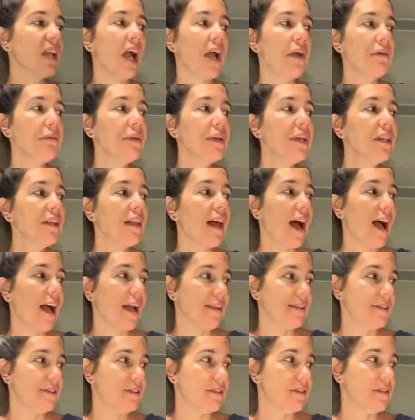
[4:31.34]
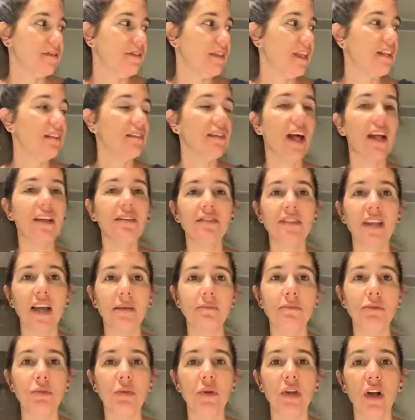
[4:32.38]
I realized that a lot of
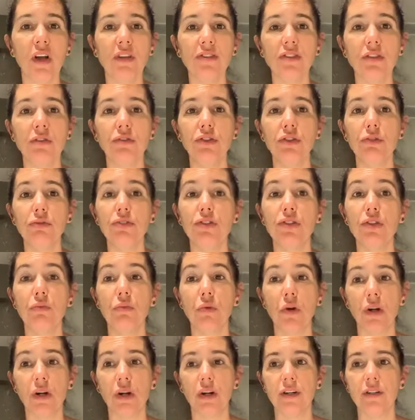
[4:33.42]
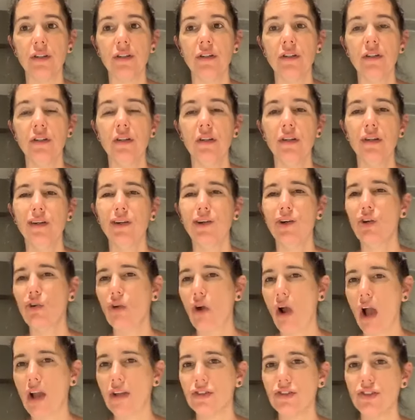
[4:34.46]
times we also use the word
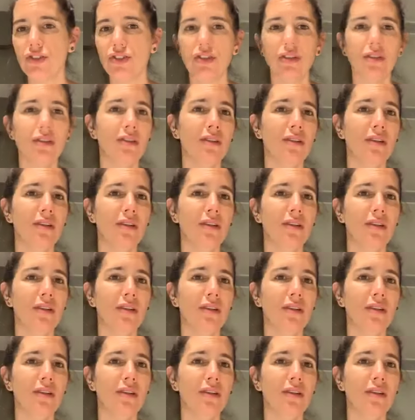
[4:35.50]
grudge.